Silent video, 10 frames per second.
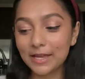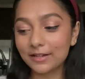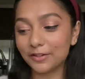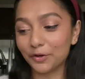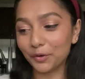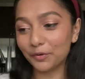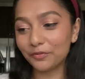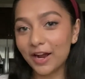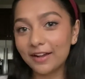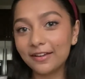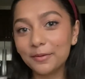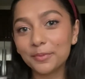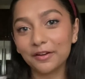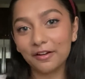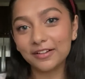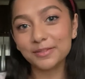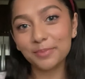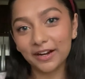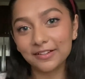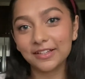nerve-wracking, but not as
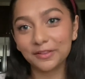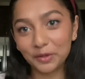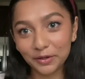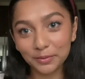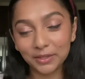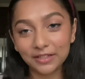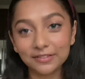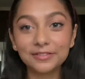bad as I thought it'd be.